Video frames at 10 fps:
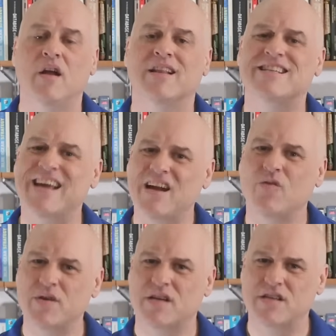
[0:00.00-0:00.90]
The
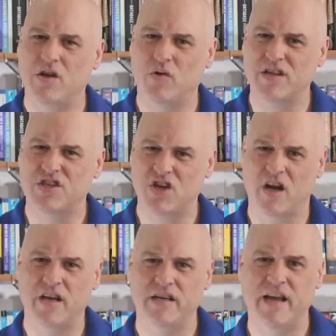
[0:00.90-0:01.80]
second risk is that you'll get
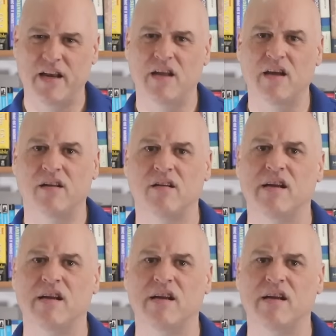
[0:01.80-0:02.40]
stuck in a dead end.